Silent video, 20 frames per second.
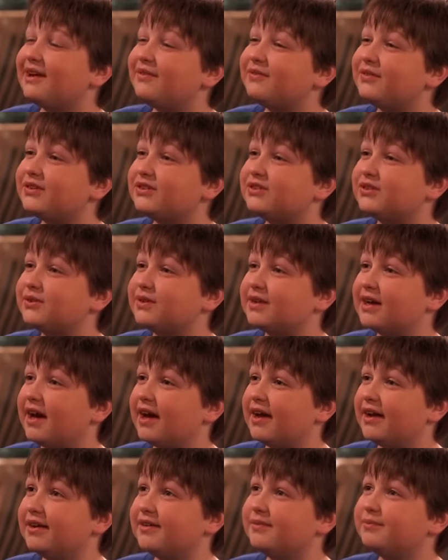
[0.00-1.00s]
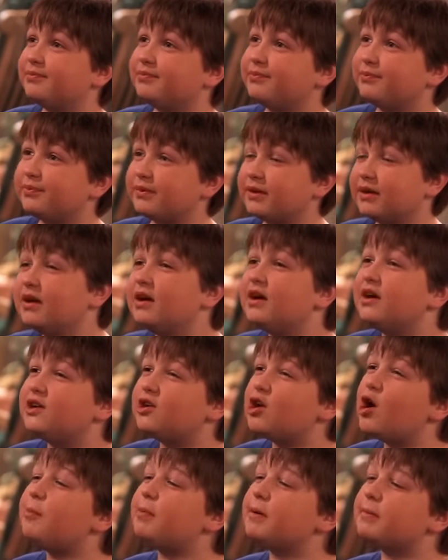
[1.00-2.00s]
love you too, Dad.
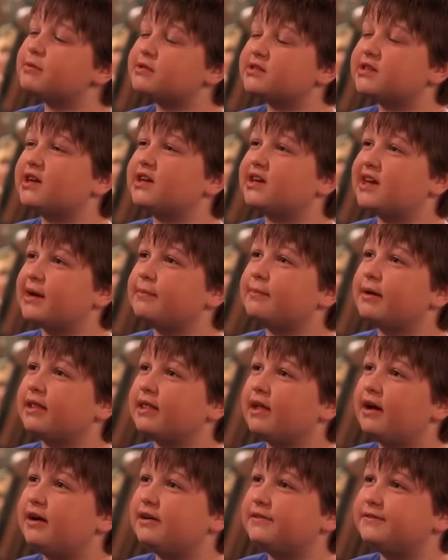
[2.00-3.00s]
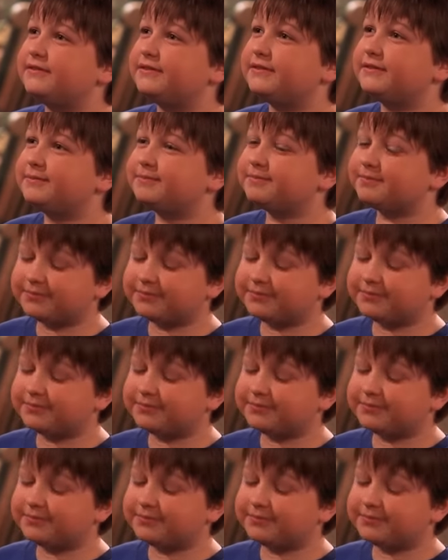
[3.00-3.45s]
You know how people say you can't buy love?